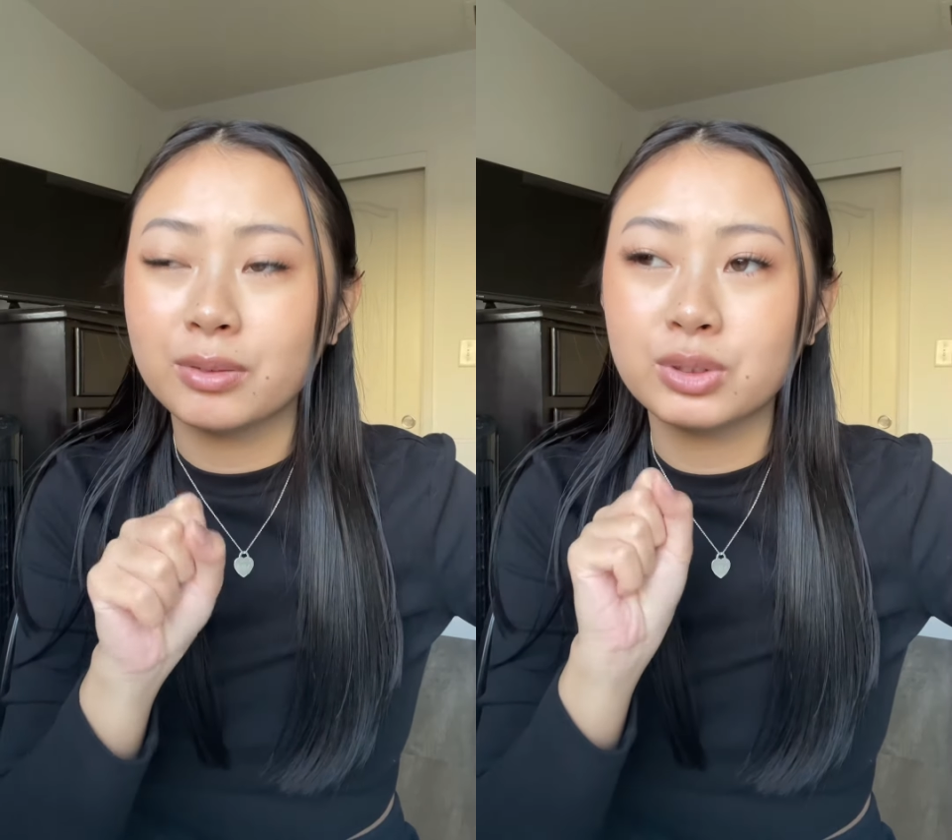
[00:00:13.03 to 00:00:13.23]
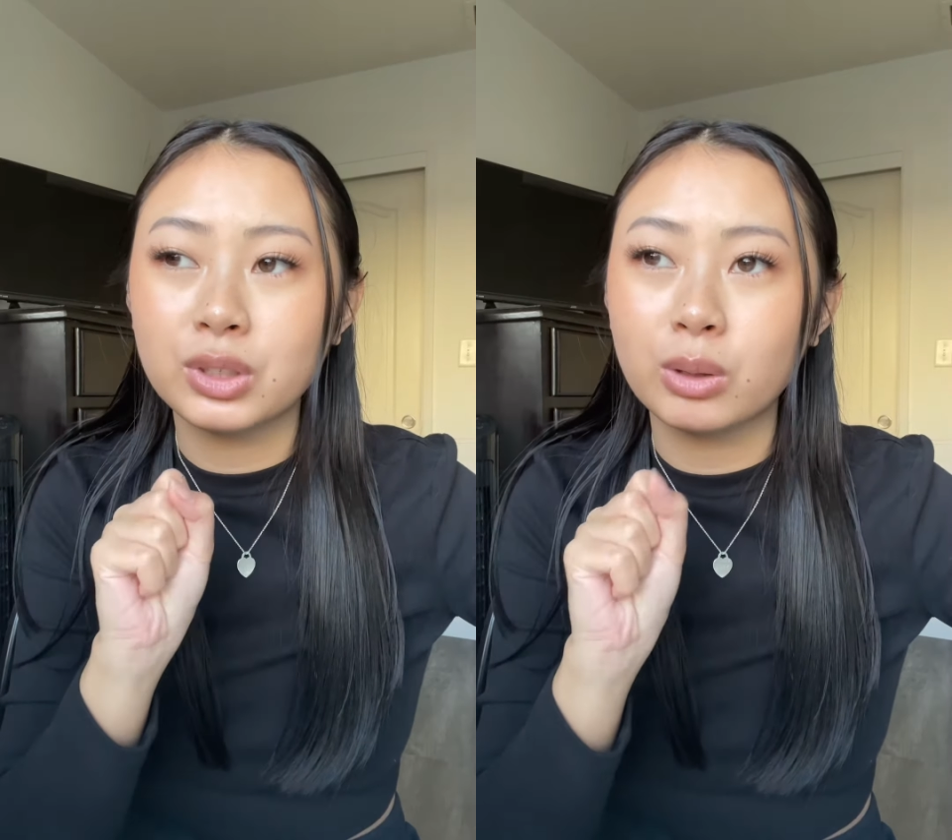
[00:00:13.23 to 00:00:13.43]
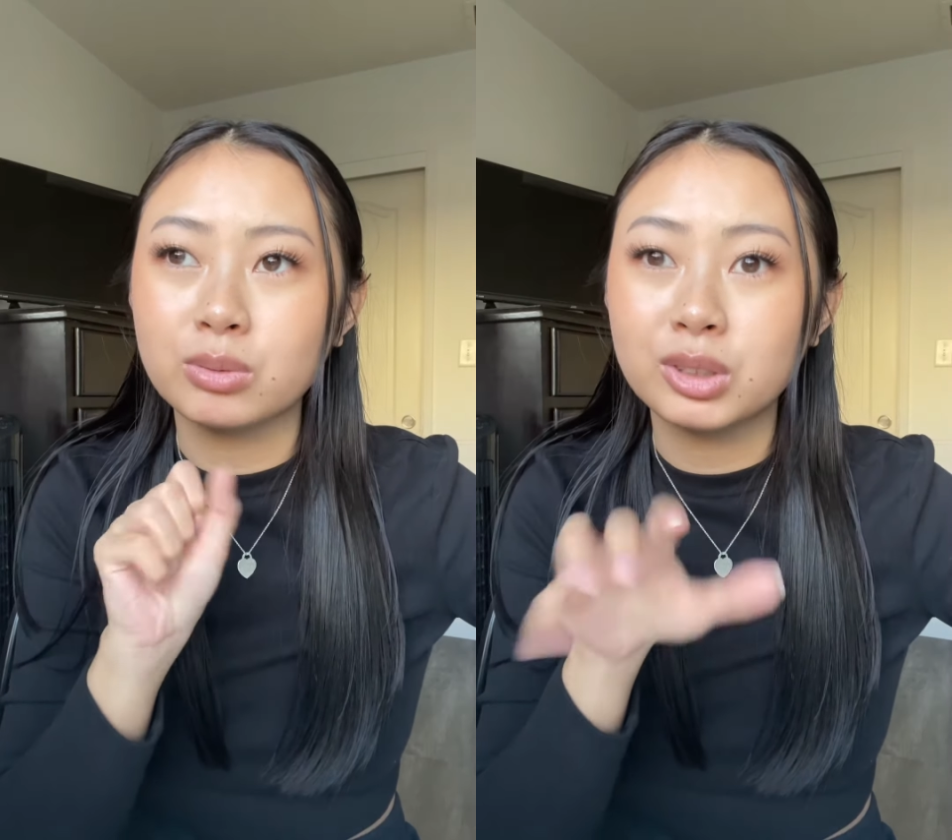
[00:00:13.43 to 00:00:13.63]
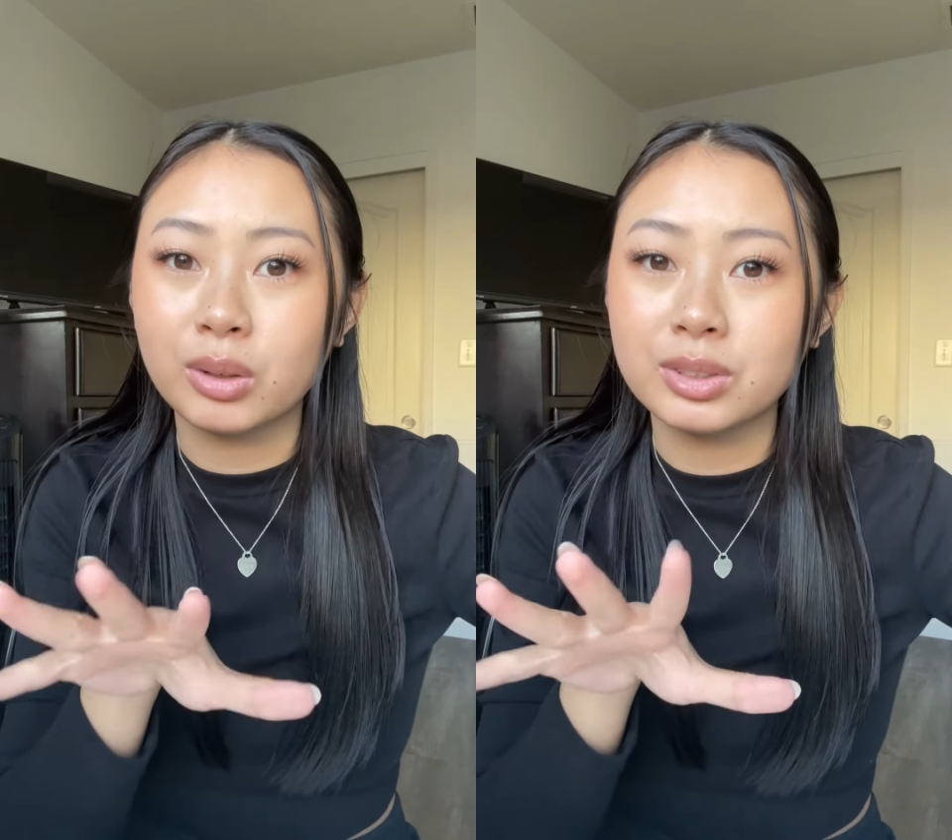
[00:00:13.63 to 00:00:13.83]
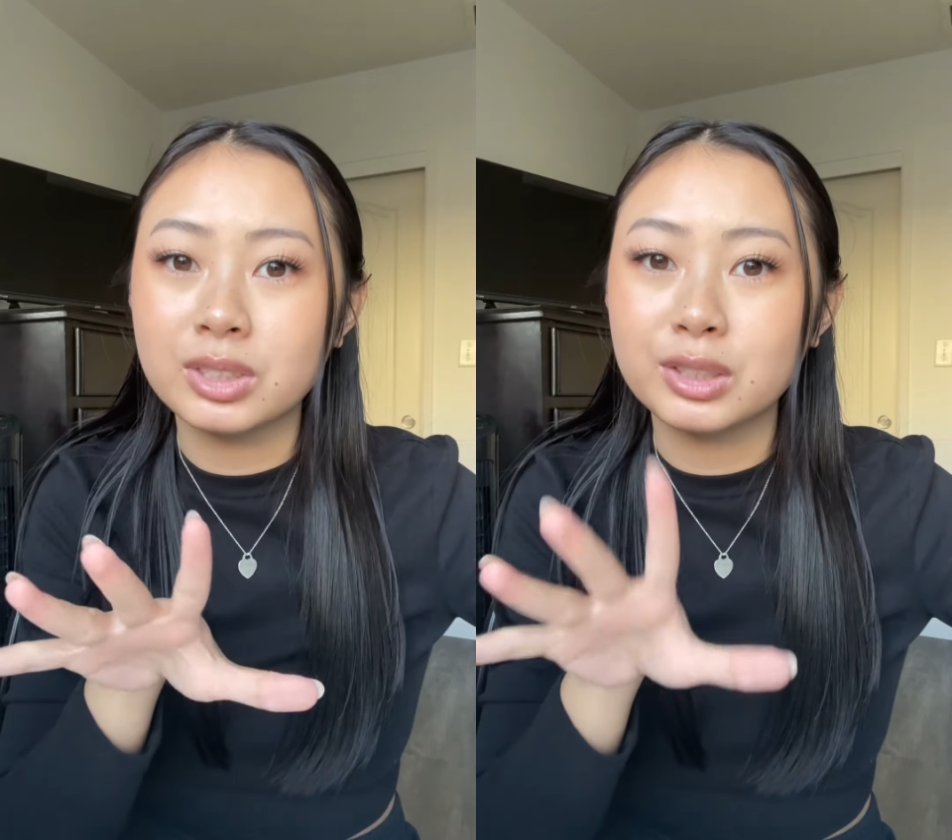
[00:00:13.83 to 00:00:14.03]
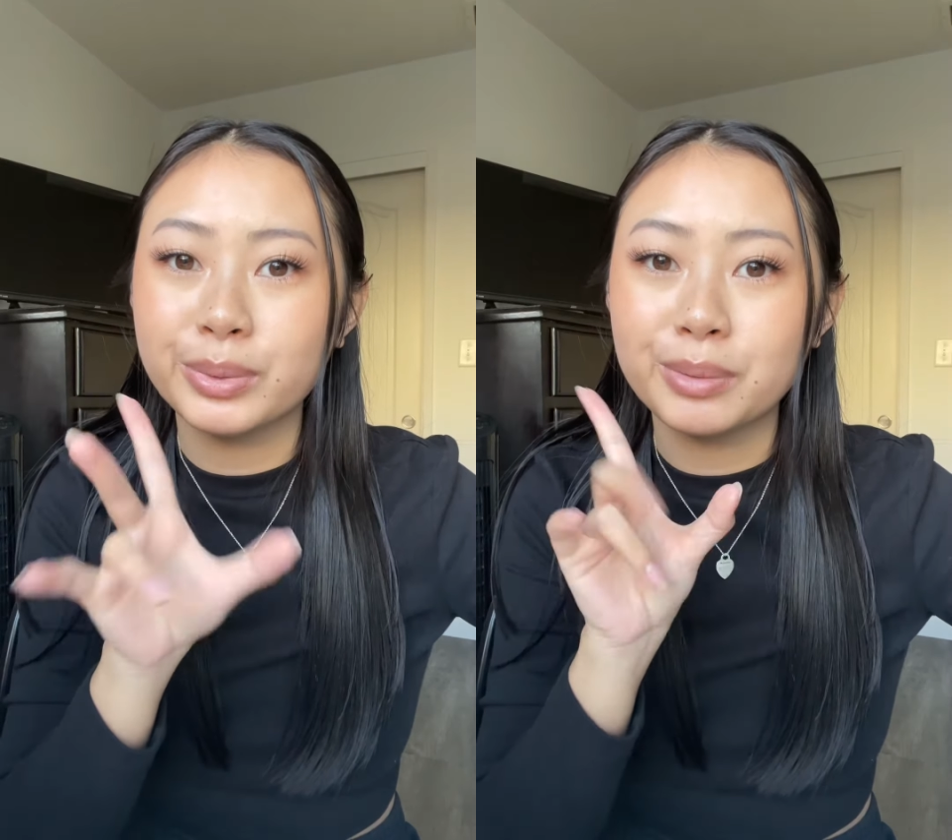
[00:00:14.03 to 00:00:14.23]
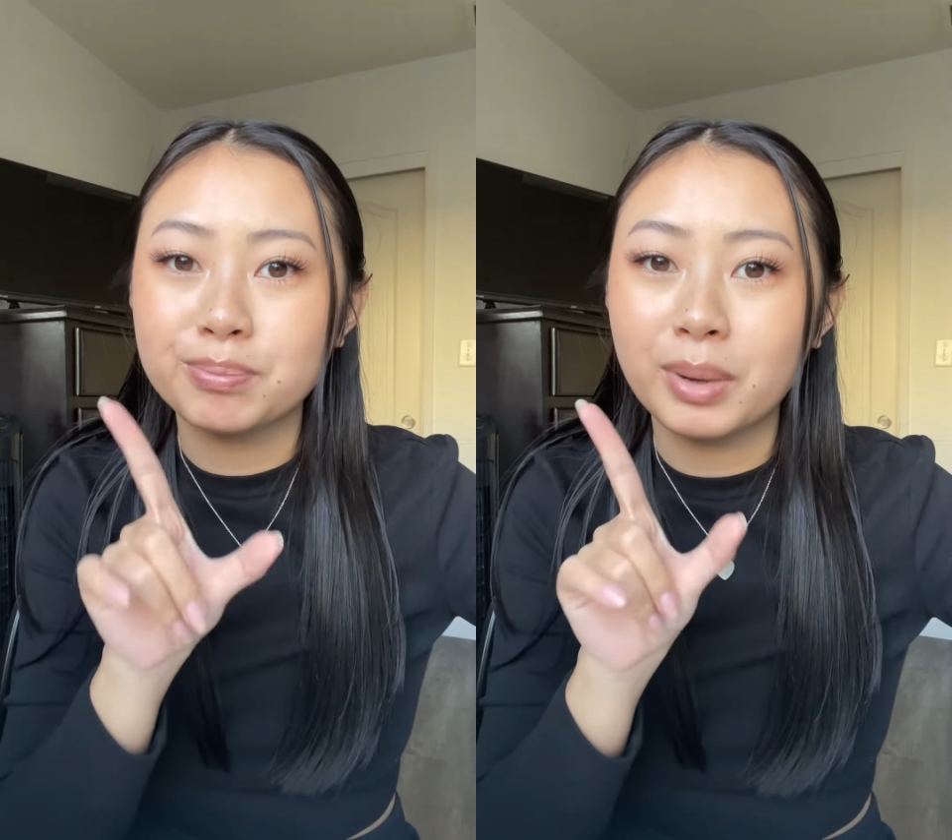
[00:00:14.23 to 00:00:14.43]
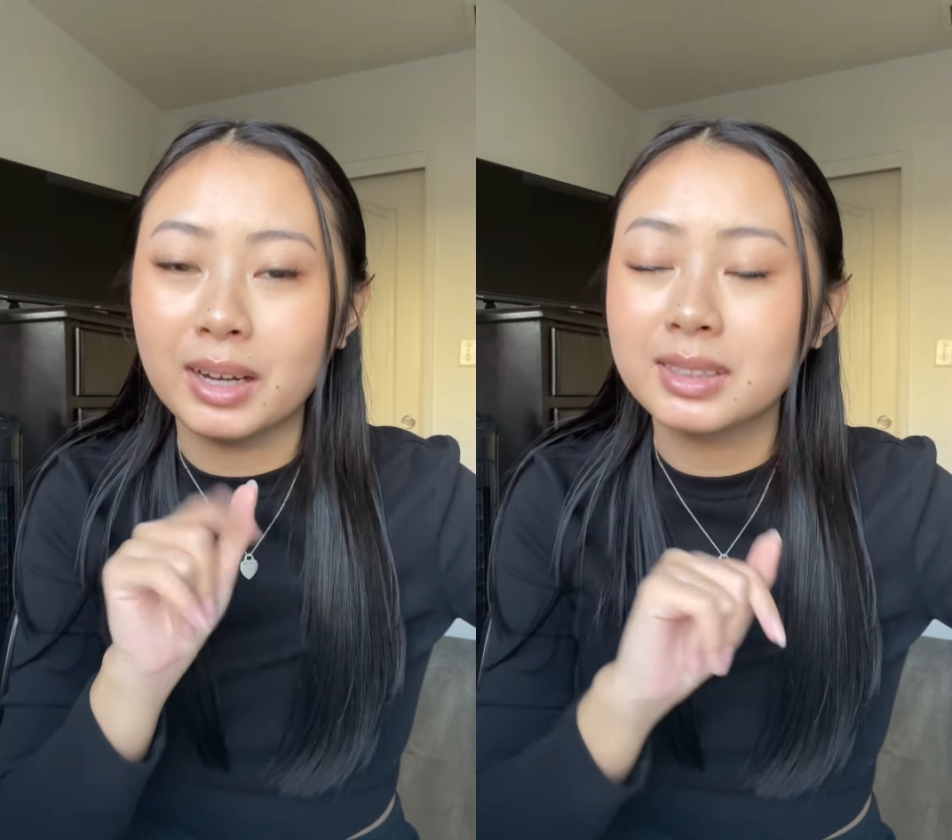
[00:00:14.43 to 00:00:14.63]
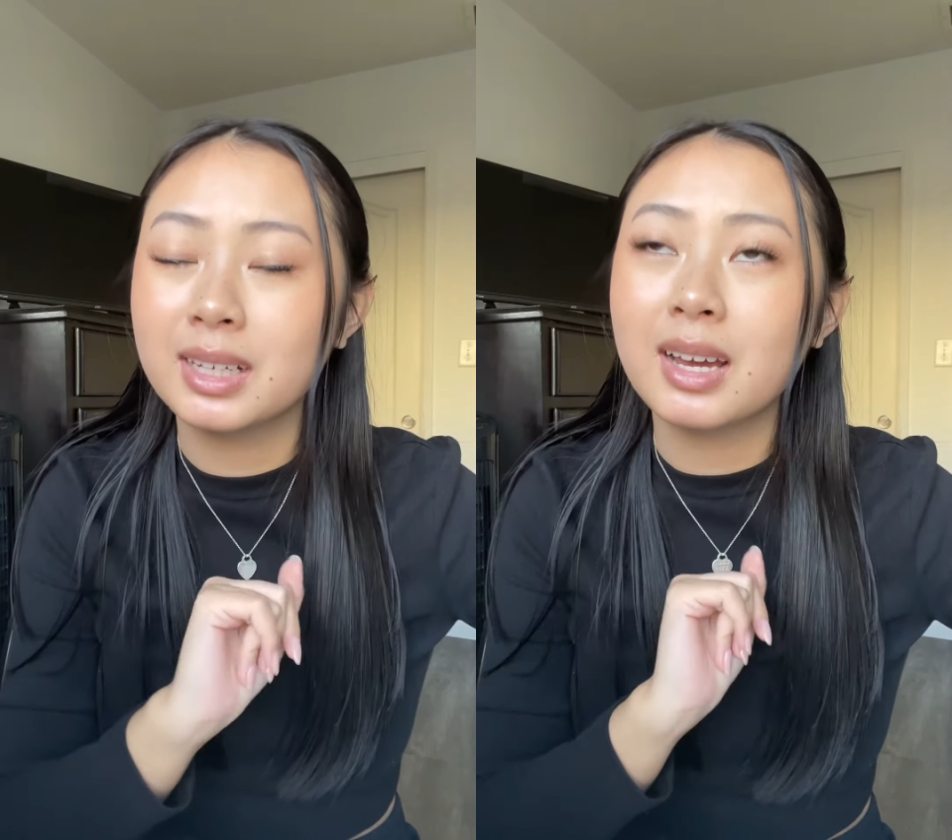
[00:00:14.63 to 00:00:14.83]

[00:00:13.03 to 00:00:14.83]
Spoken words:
so don't listen to me, but